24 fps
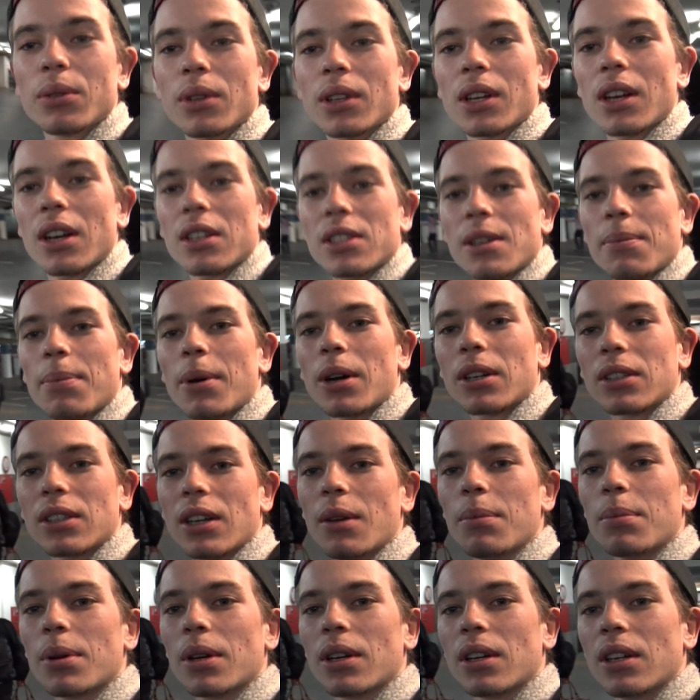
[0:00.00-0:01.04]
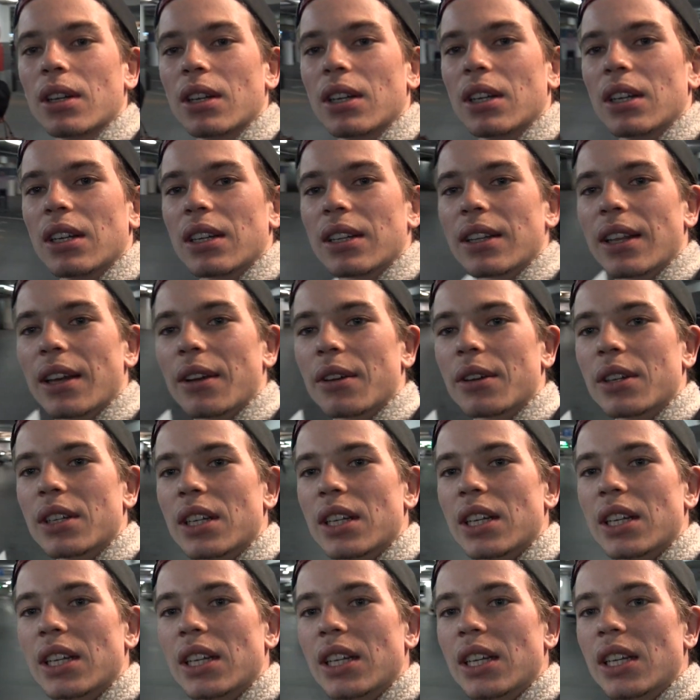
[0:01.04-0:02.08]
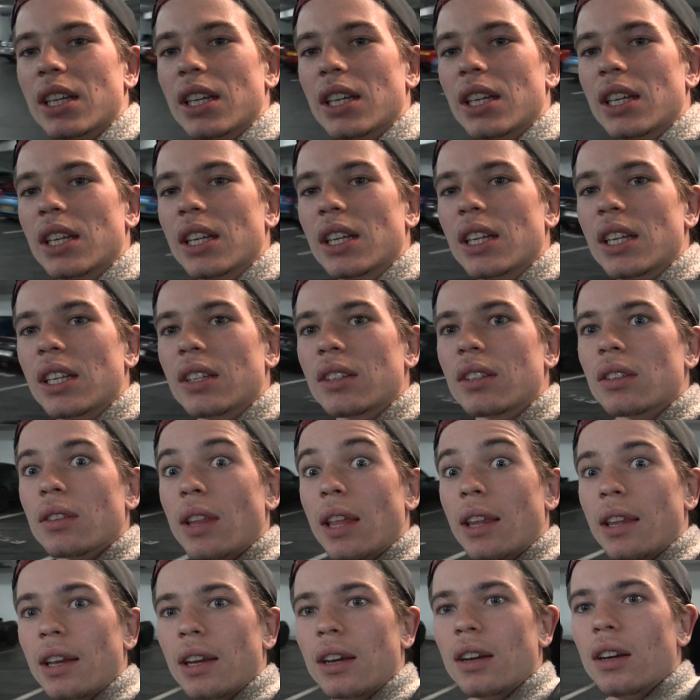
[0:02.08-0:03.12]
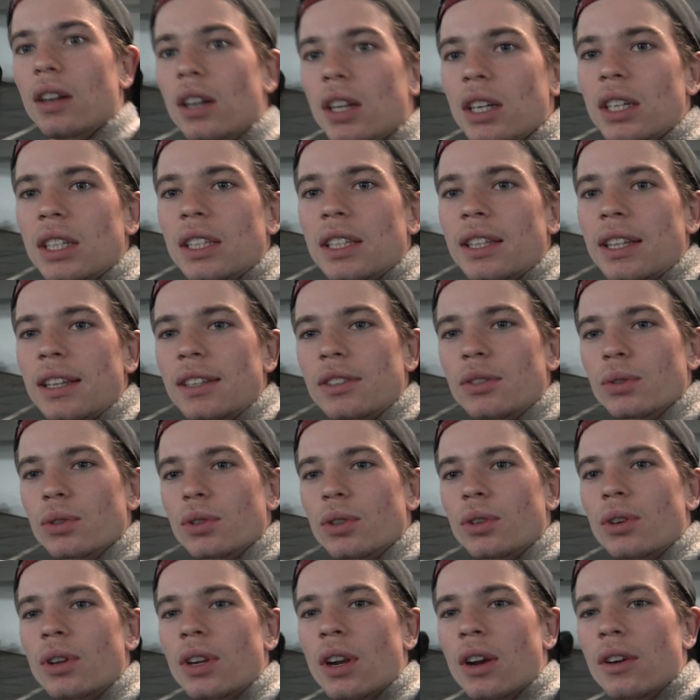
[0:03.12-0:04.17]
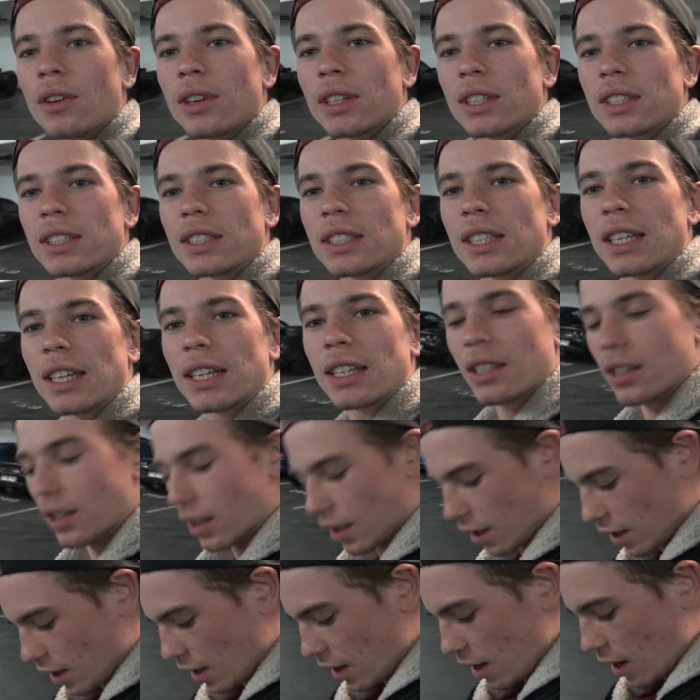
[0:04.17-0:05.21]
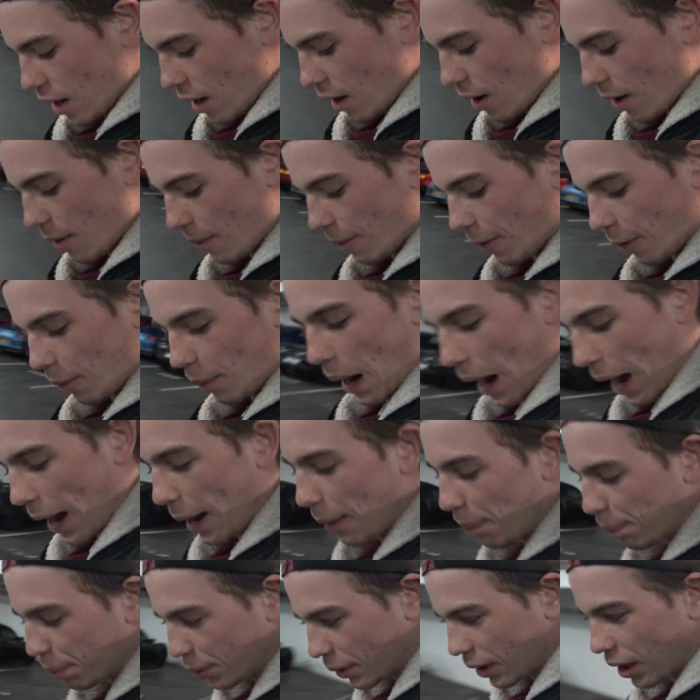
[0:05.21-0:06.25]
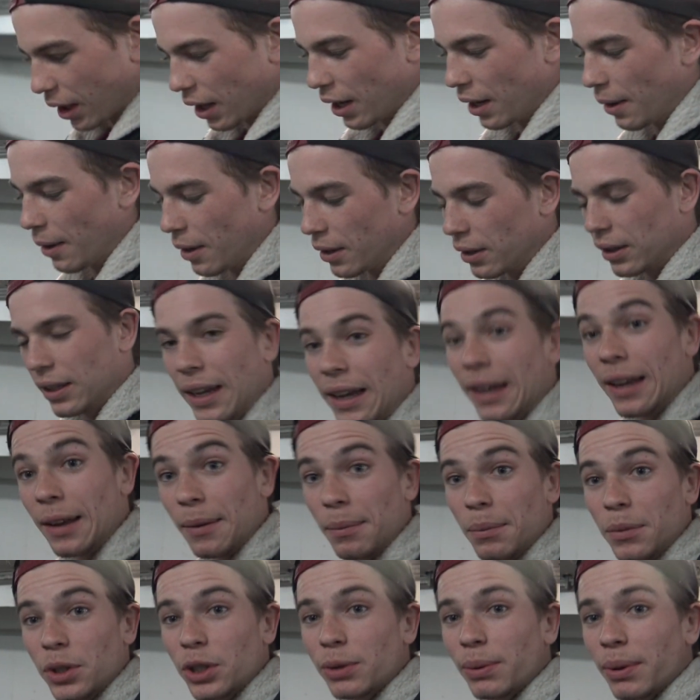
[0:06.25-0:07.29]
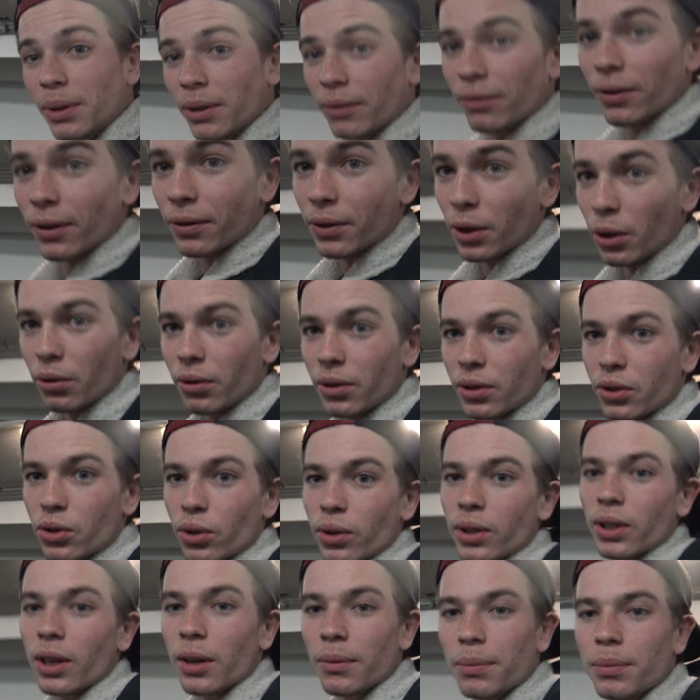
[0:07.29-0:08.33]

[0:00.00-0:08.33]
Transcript: all the cars are parked up. There is, there they are. There's also an RS6 from Apt. Tim, Shmi 150, who we joined